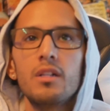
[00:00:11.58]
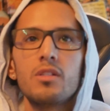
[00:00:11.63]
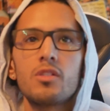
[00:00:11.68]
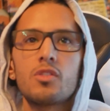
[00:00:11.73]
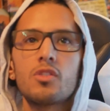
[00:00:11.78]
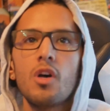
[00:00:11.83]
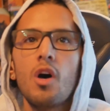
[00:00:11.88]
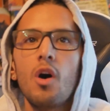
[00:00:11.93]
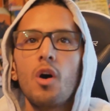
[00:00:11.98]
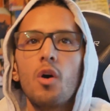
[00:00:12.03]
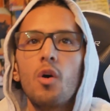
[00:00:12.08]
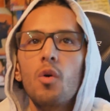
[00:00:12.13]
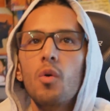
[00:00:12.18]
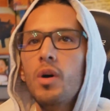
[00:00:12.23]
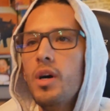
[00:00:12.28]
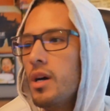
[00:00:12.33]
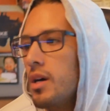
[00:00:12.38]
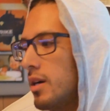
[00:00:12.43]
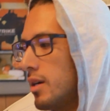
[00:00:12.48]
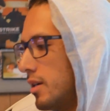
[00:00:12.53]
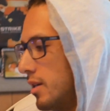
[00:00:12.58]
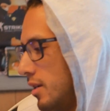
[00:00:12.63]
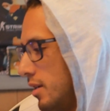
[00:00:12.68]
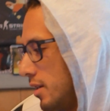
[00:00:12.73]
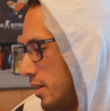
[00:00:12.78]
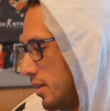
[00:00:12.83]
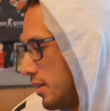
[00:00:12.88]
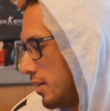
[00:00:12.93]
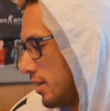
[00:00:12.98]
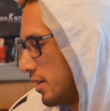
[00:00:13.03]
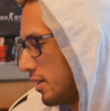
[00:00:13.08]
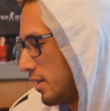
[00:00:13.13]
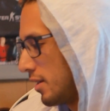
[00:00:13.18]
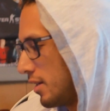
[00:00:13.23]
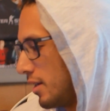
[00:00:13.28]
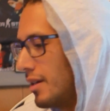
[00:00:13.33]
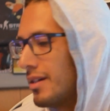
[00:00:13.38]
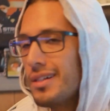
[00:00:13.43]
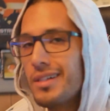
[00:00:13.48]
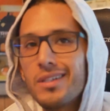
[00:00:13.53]
So,
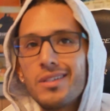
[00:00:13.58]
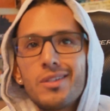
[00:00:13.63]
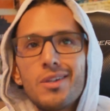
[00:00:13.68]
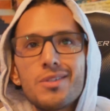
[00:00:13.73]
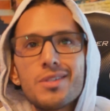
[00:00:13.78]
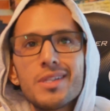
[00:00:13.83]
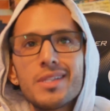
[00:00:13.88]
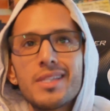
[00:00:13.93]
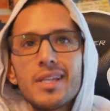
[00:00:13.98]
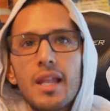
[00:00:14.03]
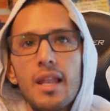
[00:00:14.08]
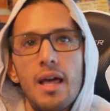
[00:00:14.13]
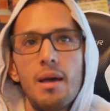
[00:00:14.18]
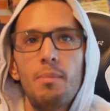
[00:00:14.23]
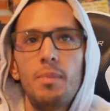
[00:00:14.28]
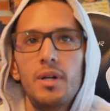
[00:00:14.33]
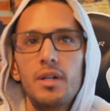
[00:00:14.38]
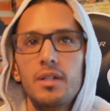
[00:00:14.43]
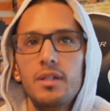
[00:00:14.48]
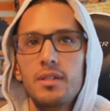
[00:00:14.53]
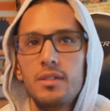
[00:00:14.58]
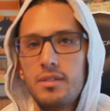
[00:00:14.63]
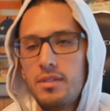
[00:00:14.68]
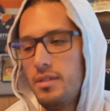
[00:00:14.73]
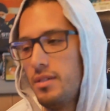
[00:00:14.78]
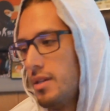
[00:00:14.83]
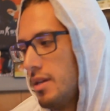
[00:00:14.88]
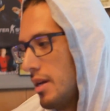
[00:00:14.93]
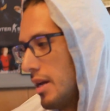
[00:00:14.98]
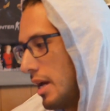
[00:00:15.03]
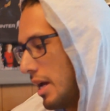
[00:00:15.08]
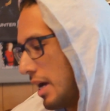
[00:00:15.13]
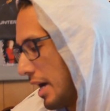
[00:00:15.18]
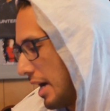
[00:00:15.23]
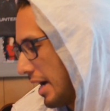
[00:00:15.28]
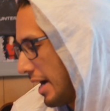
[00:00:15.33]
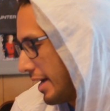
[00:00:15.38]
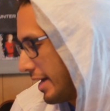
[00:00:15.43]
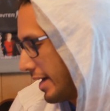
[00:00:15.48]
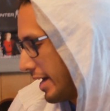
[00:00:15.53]
there's a dilemma.
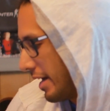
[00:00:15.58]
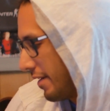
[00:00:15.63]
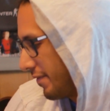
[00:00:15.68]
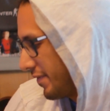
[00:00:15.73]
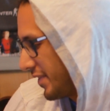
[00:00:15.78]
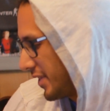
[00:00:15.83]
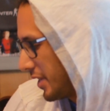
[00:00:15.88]
I have